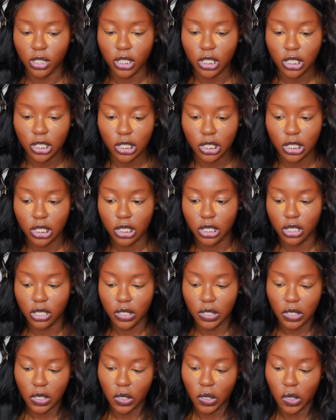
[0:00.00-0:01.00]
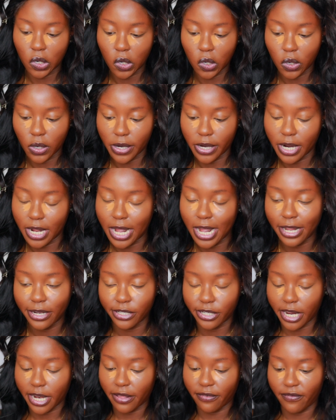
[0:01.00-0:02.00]
look, or a
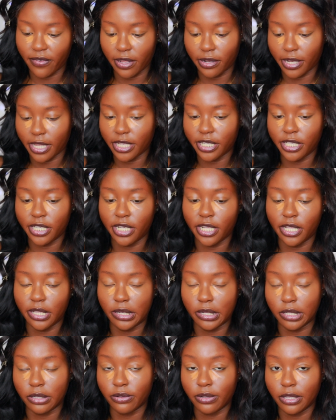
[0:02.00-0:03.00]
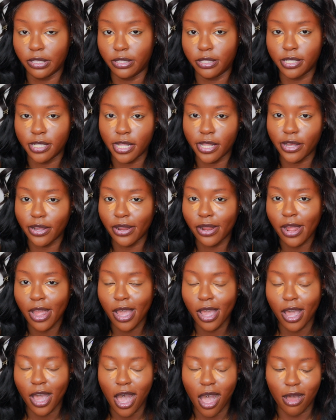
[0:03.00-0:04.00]
hydrating foundation and a concealer,
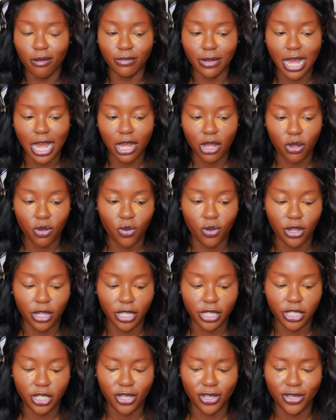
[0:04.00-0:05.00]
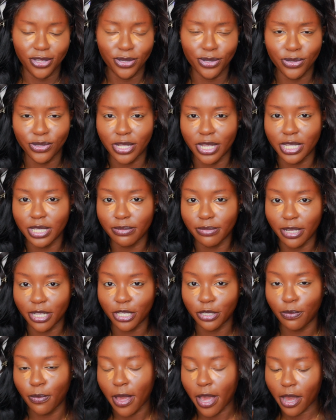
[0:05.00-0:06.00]
I'm not going to use as
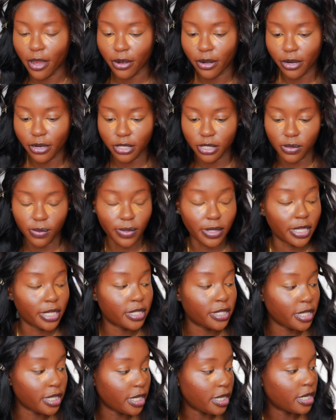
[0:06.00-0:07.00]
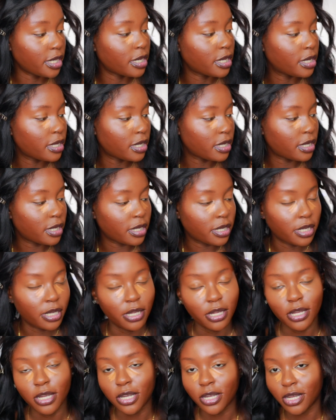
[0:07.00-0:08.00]
much powder so we can see
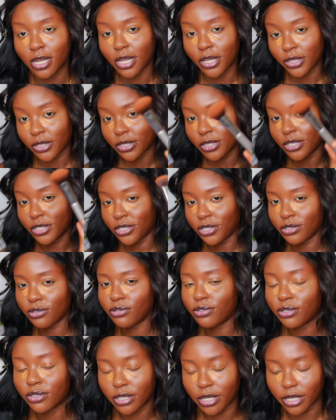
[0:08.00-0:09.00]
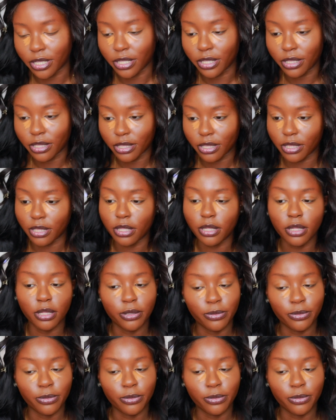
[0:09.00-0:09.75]
the true strength.